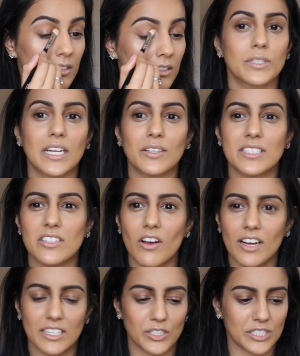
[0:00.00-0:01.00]
I wonder how this
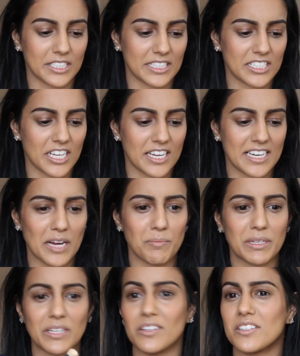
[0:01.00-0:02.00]
eye looks going to turn out
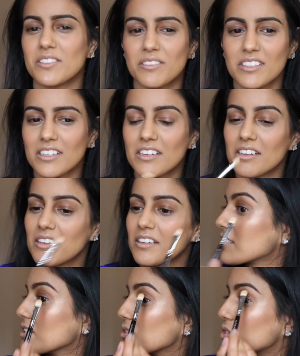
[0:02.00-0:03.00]
because it's so